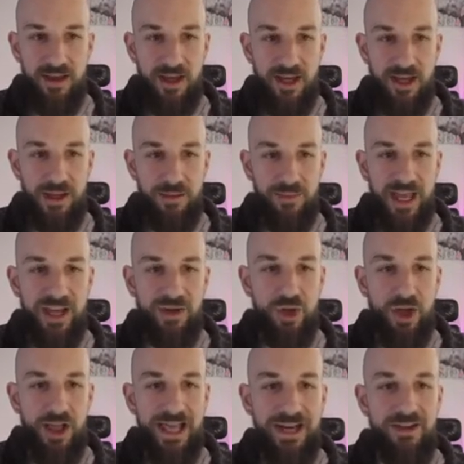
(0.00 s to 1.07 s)
Actually,
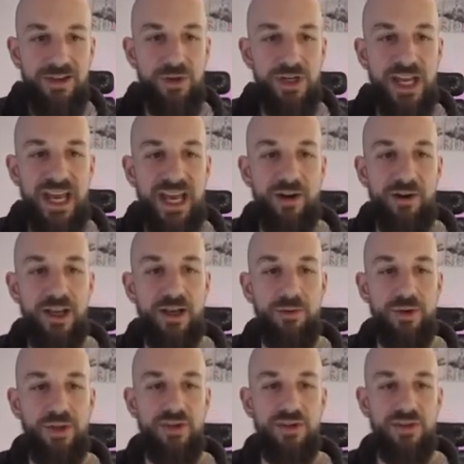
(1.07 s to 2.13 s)
I'll add it to an area,
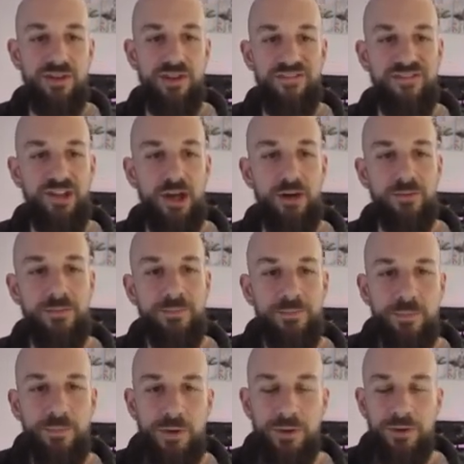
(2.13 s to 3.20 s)
which is the flow.
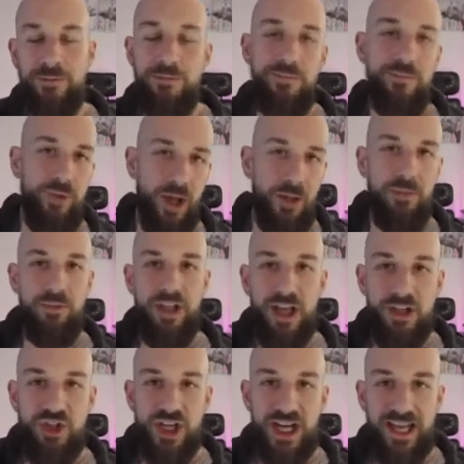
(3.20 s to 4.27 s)
Probably I
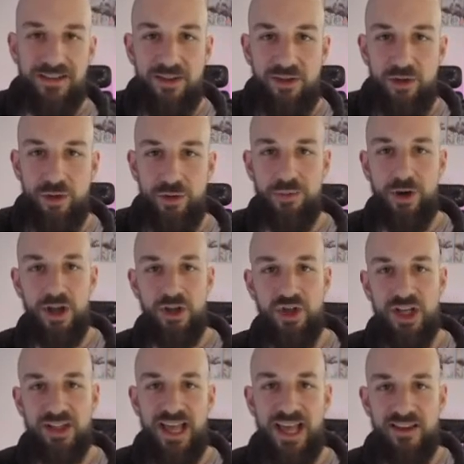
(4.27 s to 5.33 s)
should add this to a
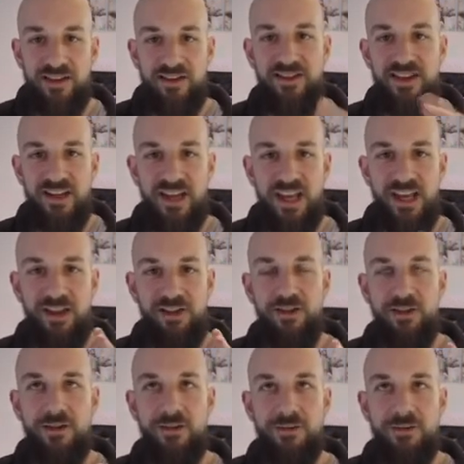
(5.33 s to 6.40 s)
project that is
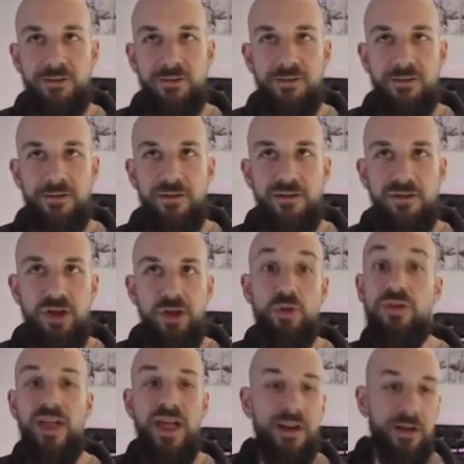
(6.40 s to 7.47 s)
today's
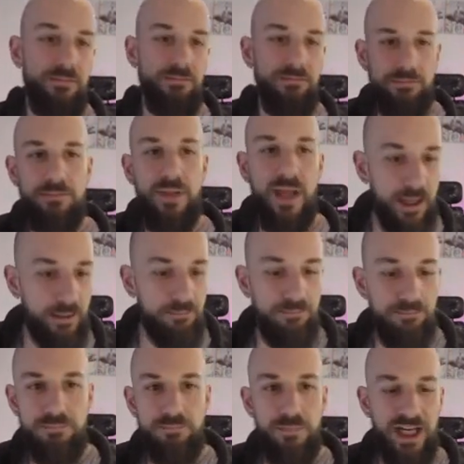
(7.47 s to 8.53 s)
newsletter.
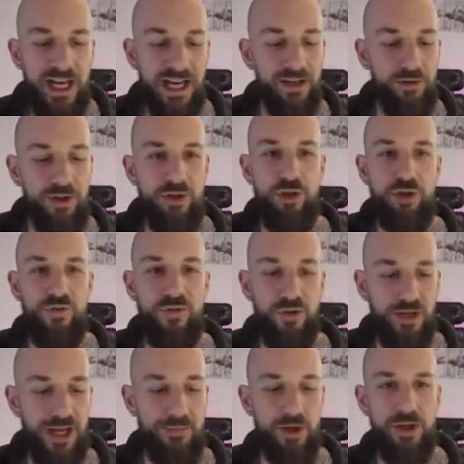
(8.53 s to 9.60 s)
But anyways, just for
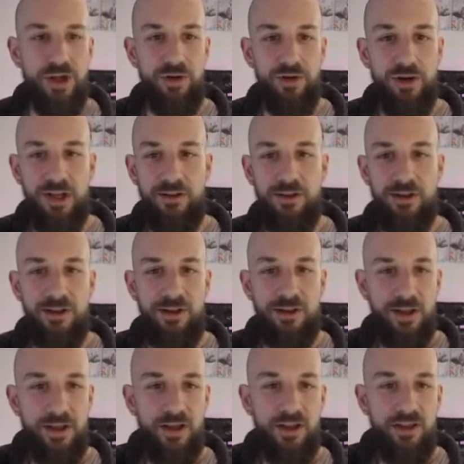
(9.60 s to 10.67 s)
demo, here it is.
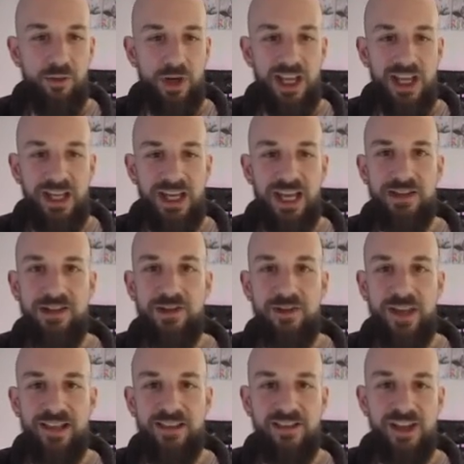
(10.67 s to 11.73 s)
So when I hit enter,
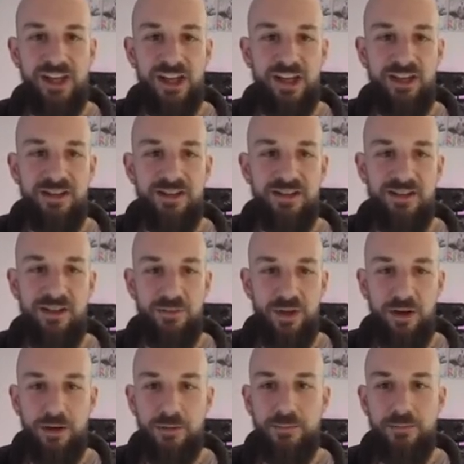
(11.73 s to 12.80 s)
that's going to
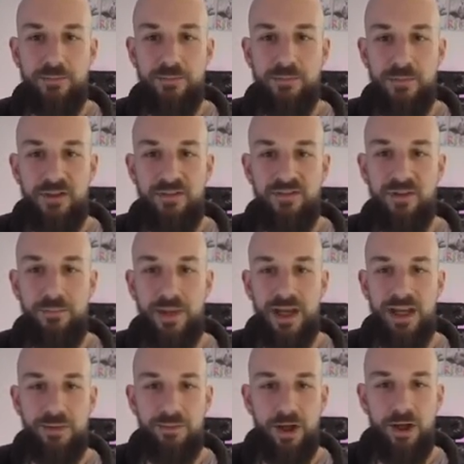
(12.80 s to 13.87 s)
disappear from my
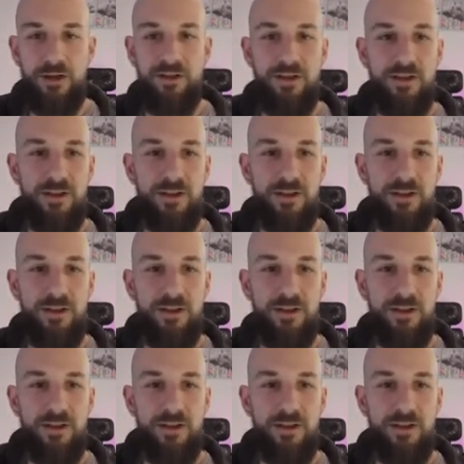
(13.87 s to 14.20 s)
inbox.